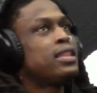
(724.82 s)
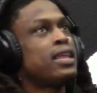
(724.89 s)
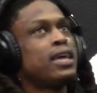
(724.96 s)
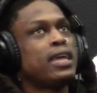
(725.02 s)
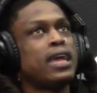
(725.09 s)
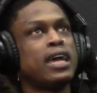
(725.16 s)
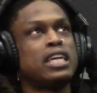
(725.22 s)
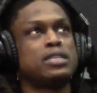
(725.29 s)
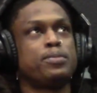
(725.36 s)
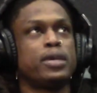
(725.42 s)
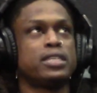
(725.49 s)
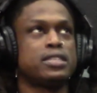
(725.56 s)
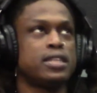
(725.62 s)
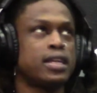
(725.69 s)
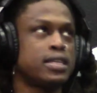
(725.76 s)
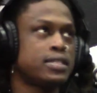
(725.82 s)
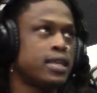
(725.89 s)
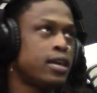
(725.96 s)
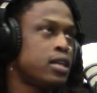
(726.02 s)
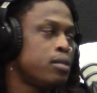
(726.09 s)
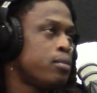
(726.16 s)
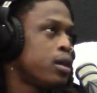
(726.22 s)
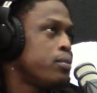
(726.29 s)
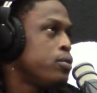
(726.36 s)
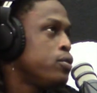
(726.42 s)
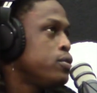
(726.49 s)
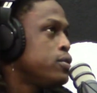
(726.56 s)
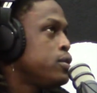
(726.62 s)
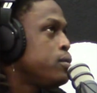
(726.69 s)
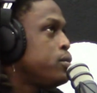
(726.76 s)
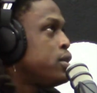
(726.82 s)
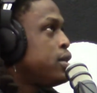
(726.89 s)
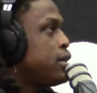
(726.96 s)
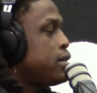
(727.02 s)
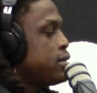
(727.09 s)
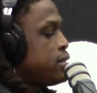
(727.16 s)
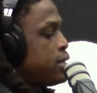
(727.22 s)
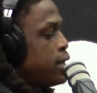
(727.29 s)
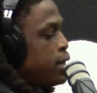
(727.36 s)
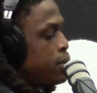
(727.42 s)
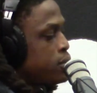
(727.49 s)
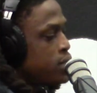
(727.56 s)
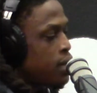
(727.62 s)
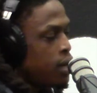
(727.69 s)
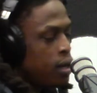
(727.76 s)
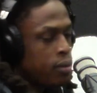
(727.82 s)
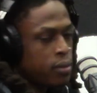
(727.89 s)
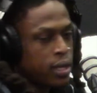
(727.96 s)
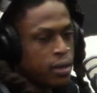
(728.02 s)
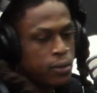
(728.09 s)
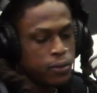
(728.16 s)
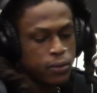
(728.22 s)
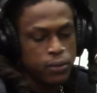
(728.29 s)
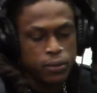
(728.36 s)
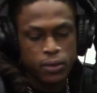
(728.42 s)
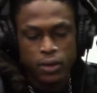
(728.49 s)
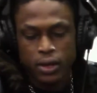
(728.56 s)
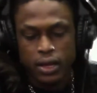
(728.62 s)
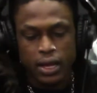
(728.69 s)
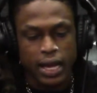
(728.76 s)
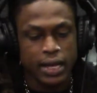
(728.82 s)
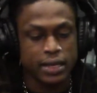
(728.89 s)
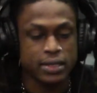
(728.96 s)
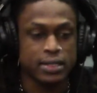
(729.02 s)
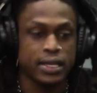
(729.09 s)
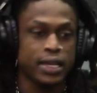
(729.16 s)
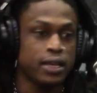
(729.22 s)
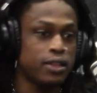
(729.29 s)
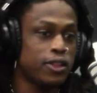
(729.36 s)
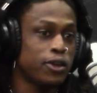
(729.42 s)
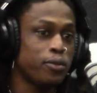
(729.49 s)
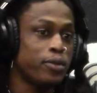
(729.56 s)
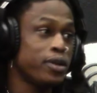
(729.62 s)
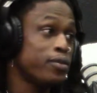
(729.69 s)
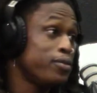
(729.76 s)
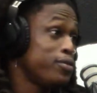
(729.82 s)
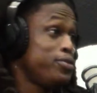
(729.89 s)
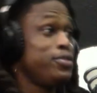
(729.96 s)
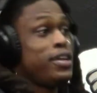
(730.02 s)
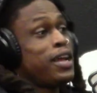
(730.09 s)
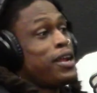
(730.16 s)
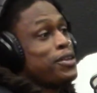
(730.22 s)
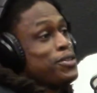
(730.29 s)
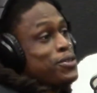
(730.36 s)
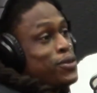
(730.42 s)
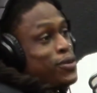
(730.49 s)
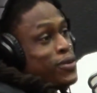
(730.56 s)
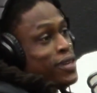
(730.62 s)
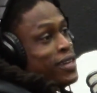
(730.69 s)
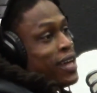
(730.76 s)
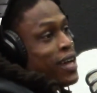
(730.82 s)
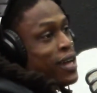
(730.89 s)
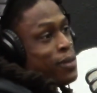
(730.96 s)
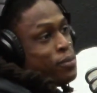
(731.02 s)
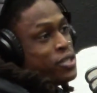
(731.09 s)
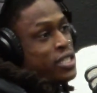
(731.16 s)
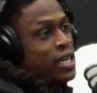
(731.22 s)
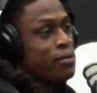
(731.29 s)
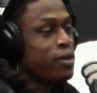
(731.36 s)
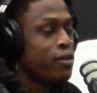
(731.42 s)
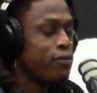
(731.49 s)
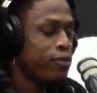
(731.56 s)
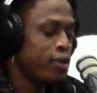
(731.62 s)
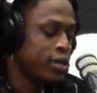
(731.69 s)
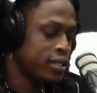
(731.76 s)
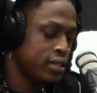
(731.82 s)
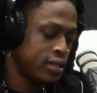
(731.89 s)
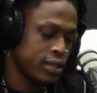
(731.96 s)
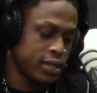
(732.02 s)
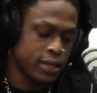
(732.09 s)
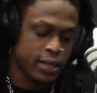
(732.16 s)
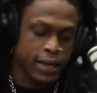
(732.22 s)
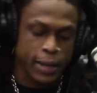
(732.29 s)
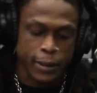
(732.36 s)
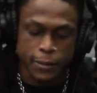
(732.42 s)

like aspects of that sound in my music, but then at the same time, like, I could sing a little bit. You got auto-tune and how I project my voice, and then like,